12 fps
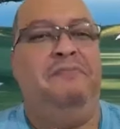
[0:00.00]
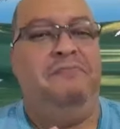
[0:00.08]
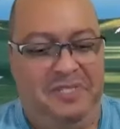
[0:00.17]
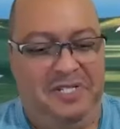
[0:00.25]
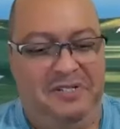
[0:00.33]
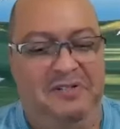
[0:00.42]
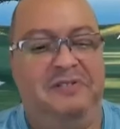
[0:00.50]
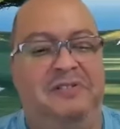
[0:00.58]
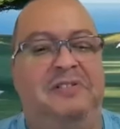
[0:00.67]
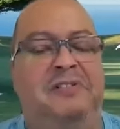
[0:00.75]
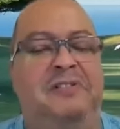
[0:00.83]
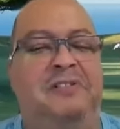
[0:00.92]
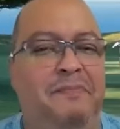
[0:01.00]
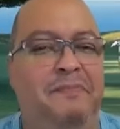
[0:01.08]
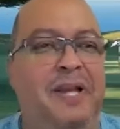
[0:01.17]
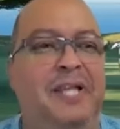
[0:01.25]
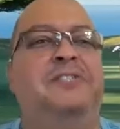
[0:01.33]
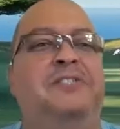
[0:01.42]
you know,
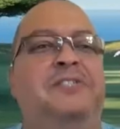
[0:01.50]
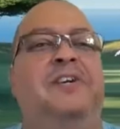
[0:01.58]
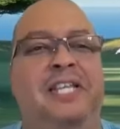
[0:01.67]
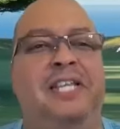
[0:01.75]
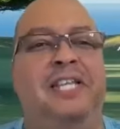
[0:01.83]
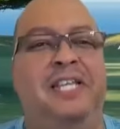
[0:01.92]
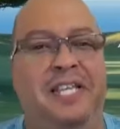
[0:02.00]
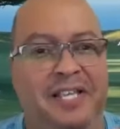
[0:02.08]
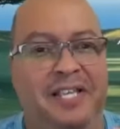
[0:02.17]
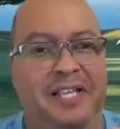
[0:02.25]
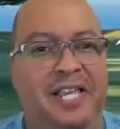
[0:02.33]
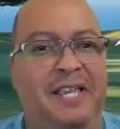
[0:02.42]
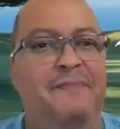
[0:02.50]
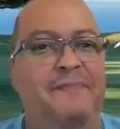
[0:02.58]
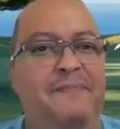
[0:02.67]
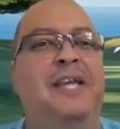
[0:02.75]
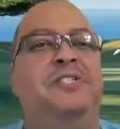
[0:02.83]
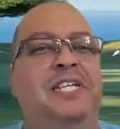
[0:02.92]
commensurate. He
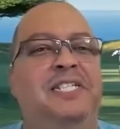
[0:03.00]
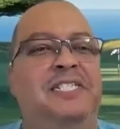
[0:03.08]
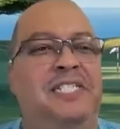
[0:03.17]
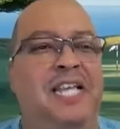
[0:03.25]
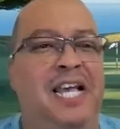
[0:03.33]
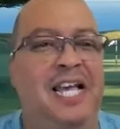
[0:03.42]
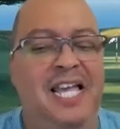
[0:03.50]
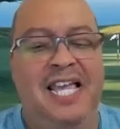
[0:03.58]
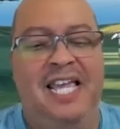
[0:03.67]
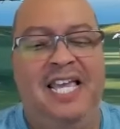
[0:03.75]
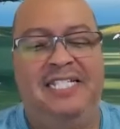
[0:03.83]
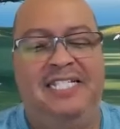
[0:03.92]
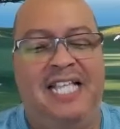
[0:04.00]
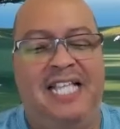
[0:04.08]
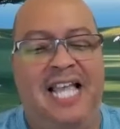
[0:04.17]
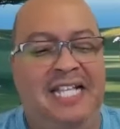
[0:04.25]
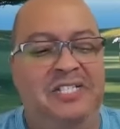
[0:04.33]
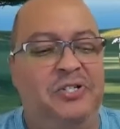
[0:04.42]
measured his
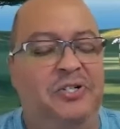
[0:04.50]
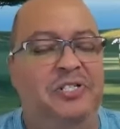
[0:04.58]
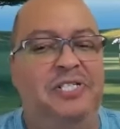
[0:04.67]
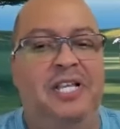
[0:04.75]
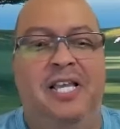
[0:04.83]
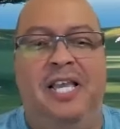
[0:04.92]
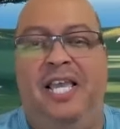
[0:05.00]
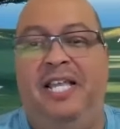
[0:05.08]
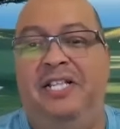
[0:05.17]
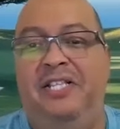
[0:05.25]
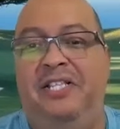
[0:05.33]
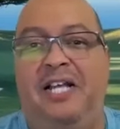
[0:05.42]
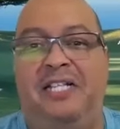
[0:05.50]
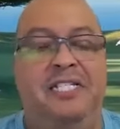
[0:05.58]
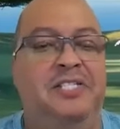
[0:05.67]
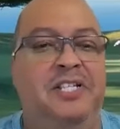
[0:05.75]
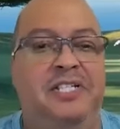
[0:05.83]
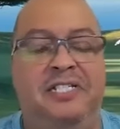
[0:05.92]
answers in
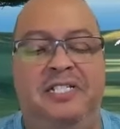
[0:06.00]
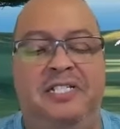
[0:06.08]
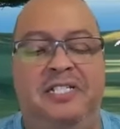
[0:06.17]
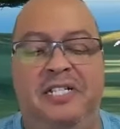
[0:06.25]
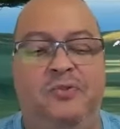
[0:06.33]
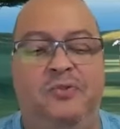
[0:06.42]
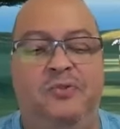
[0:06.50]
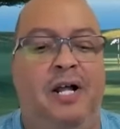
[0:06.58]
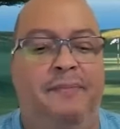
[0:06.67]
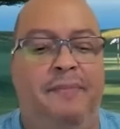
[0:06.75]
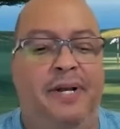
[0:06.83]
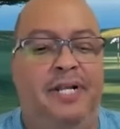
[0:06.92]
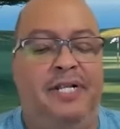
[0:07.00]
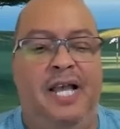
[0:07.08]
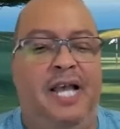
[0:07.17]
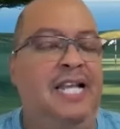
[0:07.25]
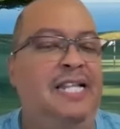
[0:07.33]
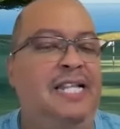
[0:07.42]
Dustin Johnson as well. But
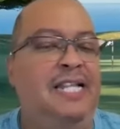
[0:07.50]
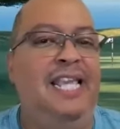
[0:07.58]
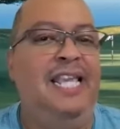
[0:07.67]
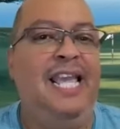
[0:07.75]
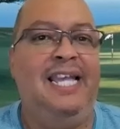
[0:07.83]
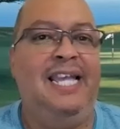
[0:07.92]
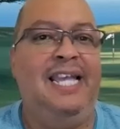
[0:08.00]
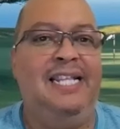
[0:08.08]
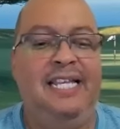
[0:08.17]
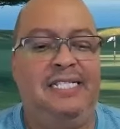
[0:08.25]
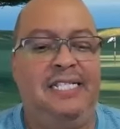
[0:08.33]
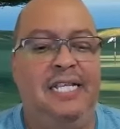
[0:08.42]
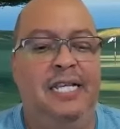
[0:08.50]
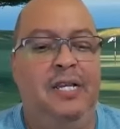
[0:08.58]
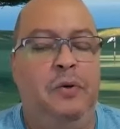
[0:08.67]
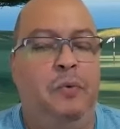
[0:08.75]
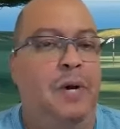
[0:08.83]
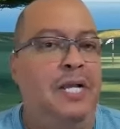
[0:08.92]
at the end is,
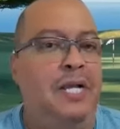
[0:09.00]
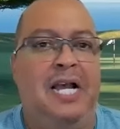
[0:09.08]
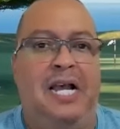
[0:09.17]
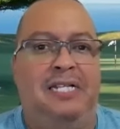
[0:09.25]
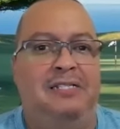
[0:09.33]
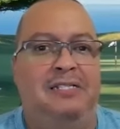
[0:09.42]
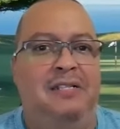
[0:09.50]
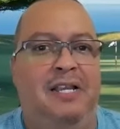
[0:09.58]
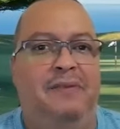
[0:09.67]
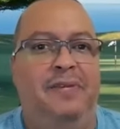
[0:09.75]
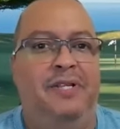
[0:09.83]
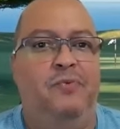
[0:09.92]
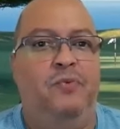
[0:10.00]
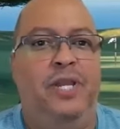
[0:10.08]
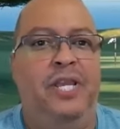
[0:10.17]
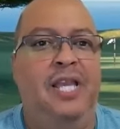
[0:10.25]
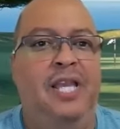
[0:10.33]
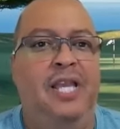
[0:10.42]
why not? I mean, we
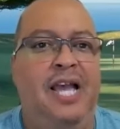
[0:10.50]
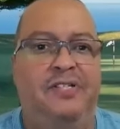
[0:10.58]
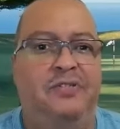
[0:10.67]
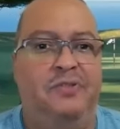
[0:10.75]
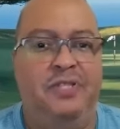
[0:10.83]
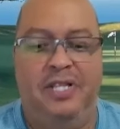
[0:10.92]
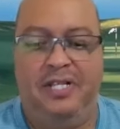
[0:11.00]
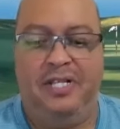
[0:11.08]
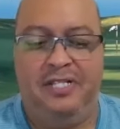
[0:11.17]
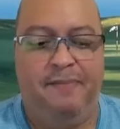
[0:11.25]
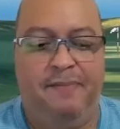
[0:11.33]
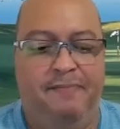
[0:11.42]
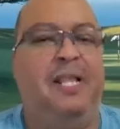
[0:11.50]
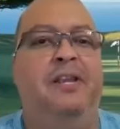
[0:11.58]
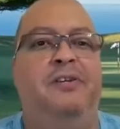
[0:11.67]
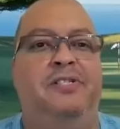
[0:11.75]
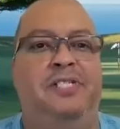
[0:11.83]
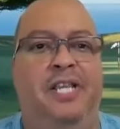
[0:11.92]
have the
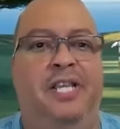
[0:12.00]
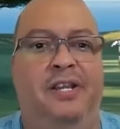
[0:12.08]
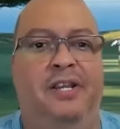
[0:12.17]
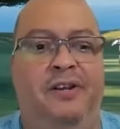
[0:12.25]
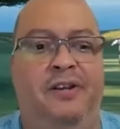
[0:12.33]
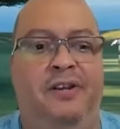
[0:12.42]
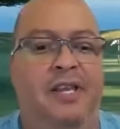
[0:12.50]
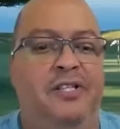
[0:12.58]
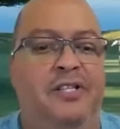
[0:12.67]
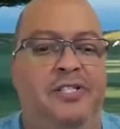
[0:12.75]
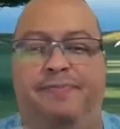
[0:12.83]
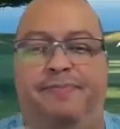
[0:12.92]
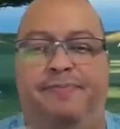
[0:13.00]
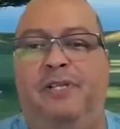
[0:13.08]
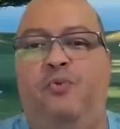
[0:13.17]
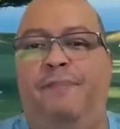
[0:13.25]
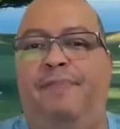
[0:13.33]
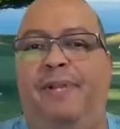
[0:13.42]
players here. Just because
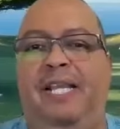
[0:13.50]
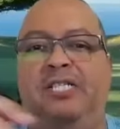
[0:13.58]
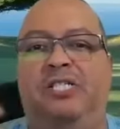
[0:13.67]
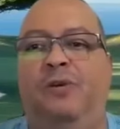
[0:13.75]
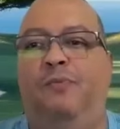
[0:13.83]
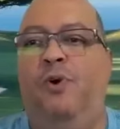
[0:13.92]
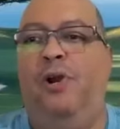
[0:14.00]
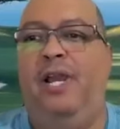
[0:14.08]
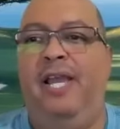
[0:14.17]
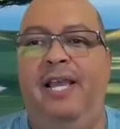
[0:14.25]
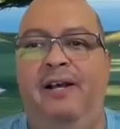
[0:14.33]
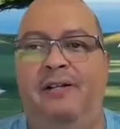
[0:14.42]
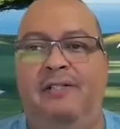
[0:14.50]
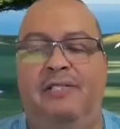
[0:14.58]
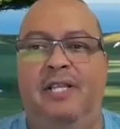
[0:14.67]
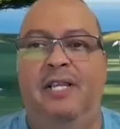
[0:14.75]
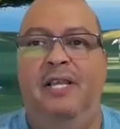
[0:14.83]
we're playing somewhere else,